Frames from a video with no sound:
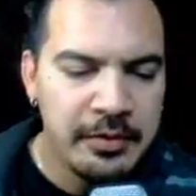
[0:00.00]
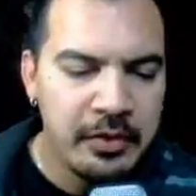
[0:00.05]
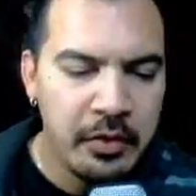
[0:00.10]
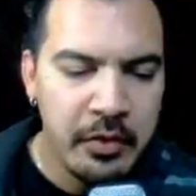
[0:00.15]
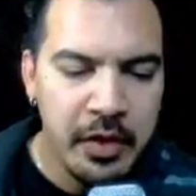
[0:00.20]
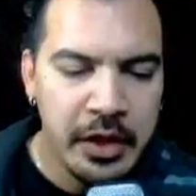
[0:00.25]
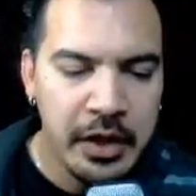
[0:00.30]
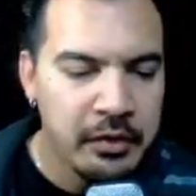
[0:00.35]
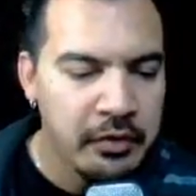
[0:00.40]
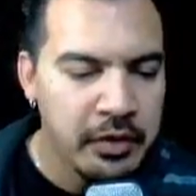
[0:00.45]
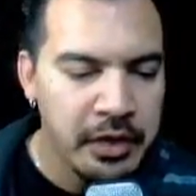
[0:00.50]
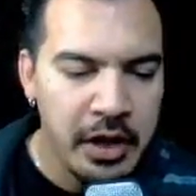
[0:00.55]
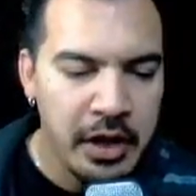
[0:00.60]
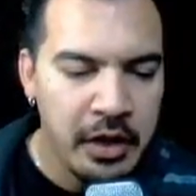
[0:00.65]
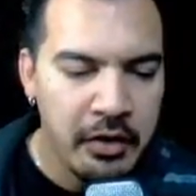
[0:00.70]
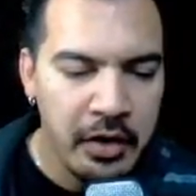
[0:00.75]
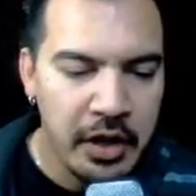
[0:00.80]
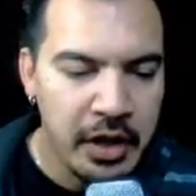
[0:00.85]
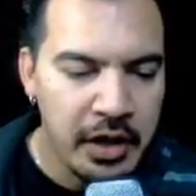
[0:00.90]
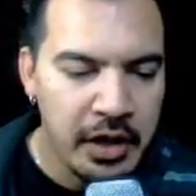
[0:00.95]
so angry
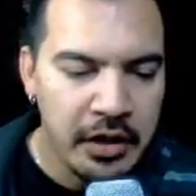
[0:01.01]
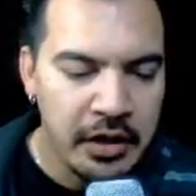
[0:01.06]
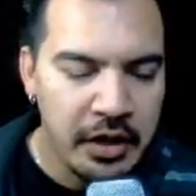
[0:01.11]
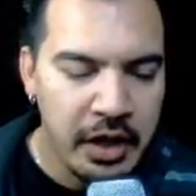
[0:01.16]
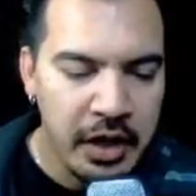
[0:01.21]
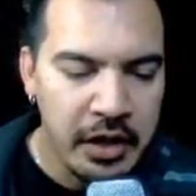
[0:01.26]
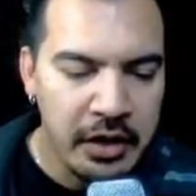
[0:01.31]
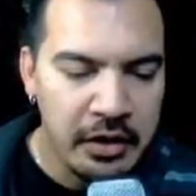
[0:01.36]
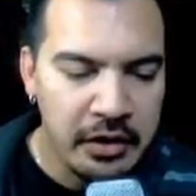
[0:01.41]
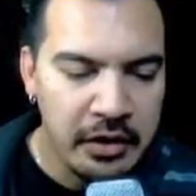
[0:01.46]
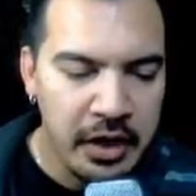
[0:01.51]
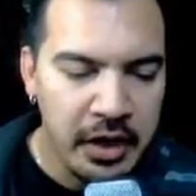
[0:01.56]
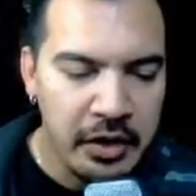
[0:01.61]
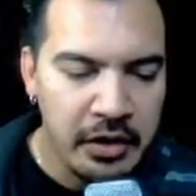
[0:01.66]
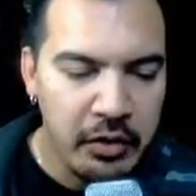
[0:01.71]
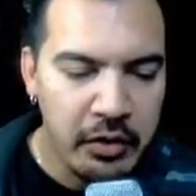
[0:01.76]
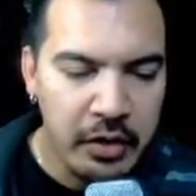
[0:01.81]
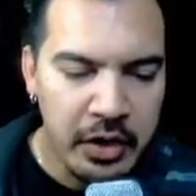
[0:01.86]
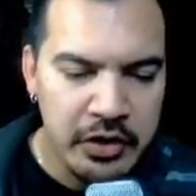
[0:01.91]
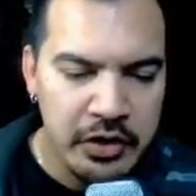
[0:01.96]
now, and I, I
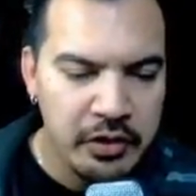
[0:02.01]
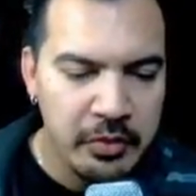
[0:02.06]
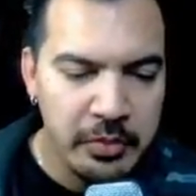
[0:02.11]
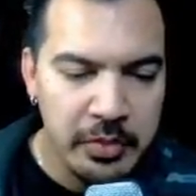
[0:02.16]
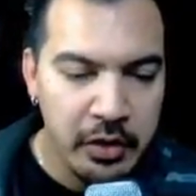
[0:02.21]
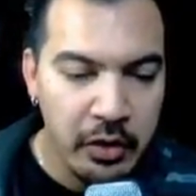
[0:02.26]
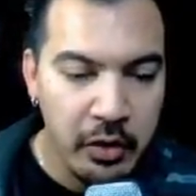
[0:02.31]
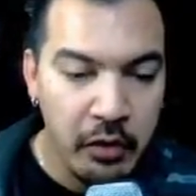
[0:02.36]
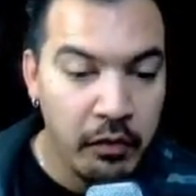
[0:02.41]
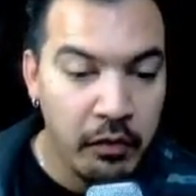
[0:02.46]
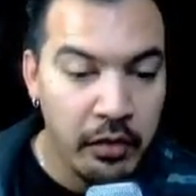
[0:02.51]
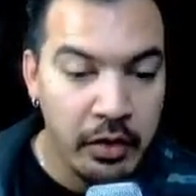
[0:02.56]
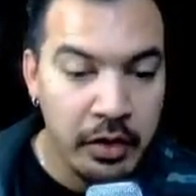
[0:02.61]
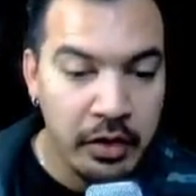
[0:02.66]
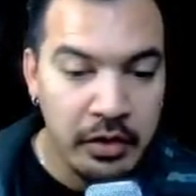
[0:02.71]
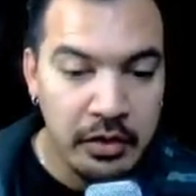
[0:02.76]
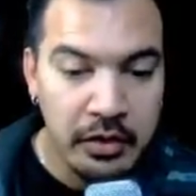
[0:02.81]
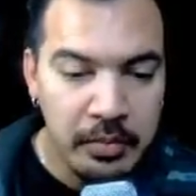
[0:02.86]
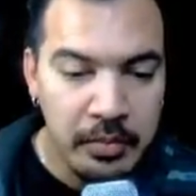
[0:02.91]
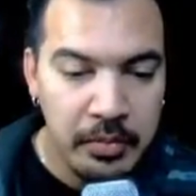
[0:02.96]
know I should be over
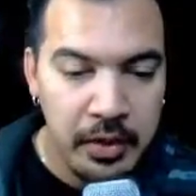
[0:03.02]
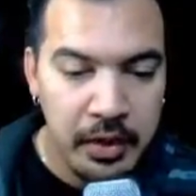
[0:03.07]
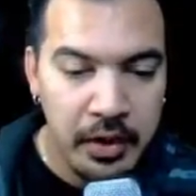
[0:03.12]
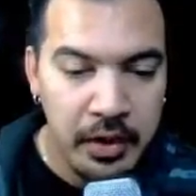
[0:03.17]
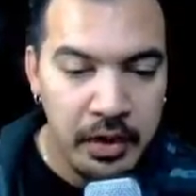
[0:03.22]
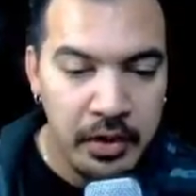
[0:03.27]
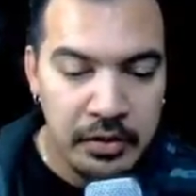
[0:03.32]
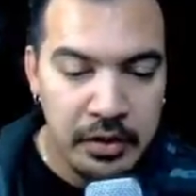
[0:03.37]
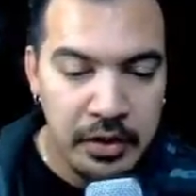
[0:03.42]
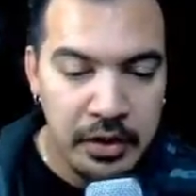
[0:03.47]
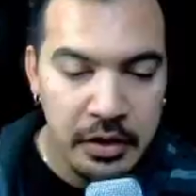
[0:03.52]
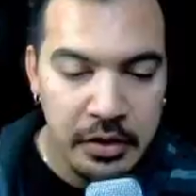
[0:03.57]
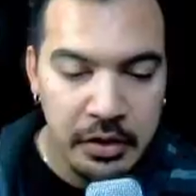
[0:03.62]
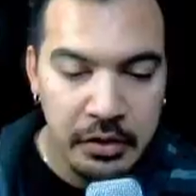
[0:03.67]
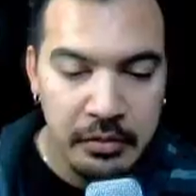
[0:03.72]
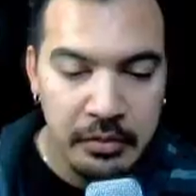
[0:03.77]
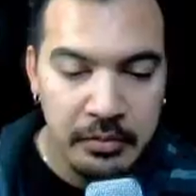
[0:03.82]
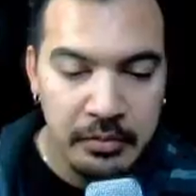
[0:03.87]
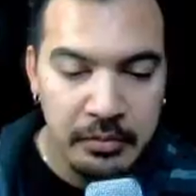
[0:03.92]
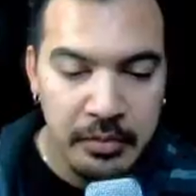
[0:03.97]
it, but, you
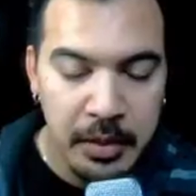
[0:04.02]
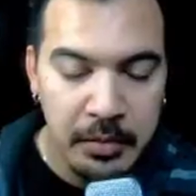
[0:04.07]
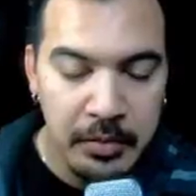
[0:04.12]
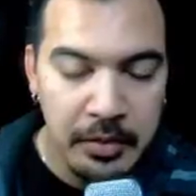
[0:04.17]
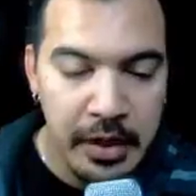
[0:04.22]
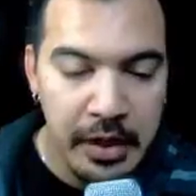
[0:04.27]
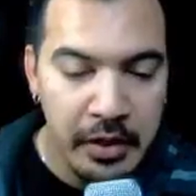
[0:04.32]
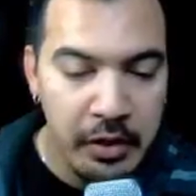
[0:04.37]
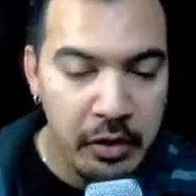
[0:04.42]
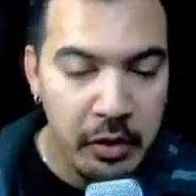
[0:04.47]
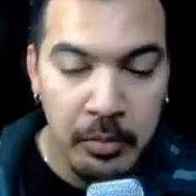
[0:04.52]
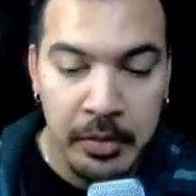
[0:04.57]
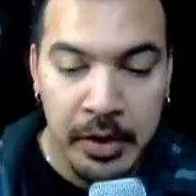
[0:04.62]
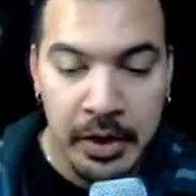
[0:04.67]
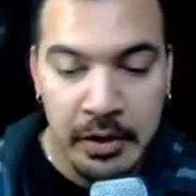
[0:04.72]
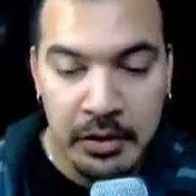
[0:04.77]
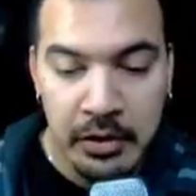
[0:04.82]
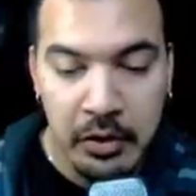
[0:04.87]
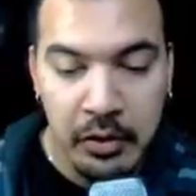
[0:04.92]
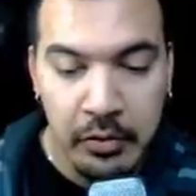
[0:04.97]
know, people that know
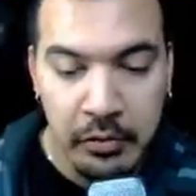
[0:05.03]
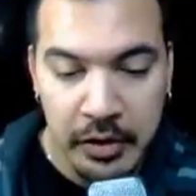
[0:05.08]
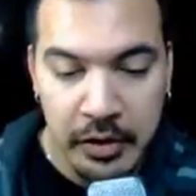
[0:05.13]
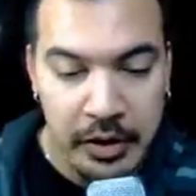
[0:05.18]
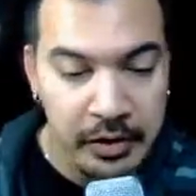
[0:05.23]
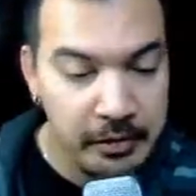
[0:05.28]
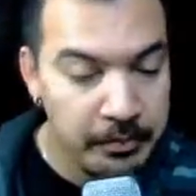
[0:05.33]
me know that